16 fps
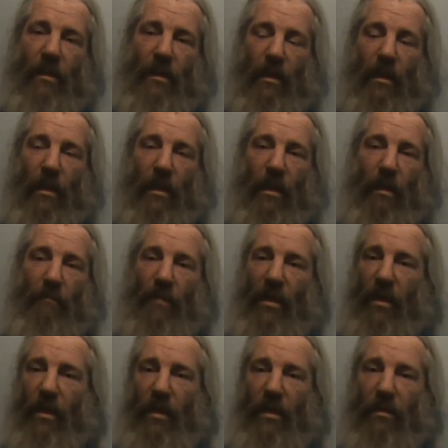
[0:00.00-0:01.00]

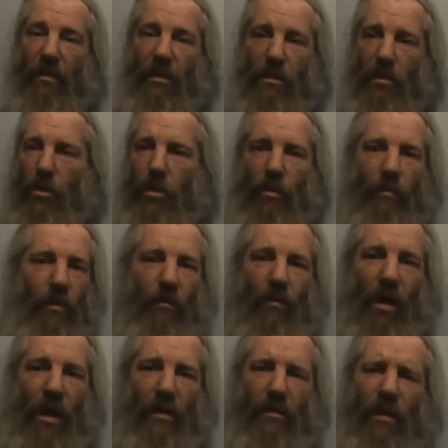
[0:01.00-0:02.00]
And you should be
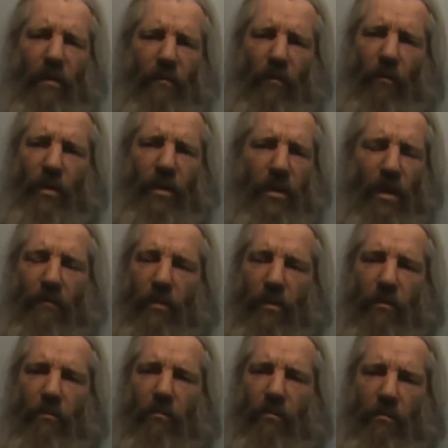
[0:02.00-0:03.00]
alright. D47's
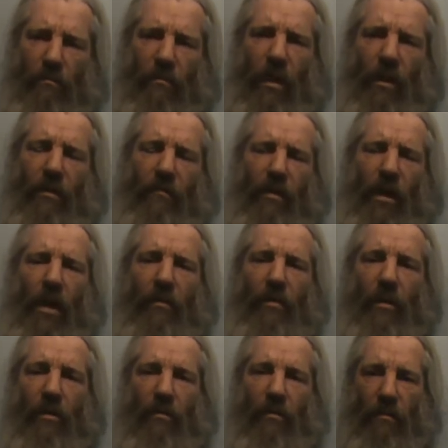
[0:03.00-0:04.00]
coat of rain.
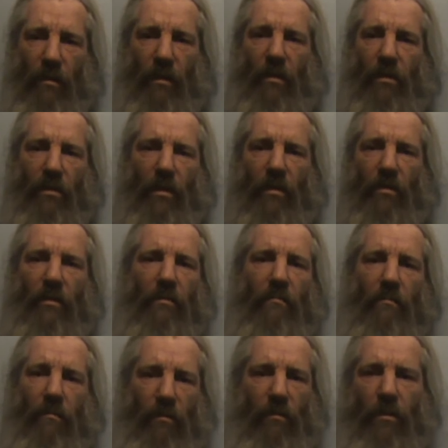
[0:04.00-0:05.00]
It does.
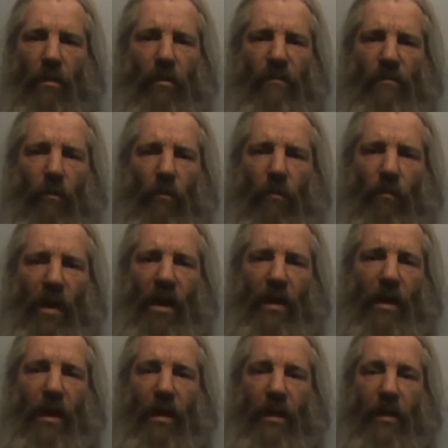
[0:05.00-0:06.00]
You can do £4 of
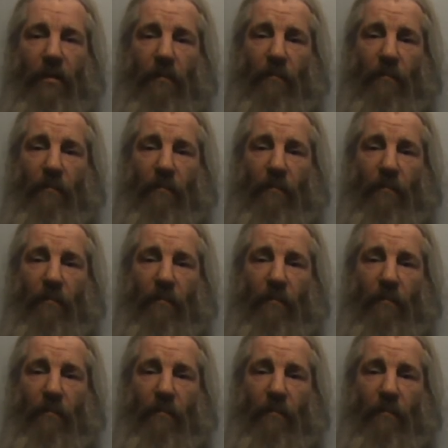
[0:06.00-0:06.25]
honey.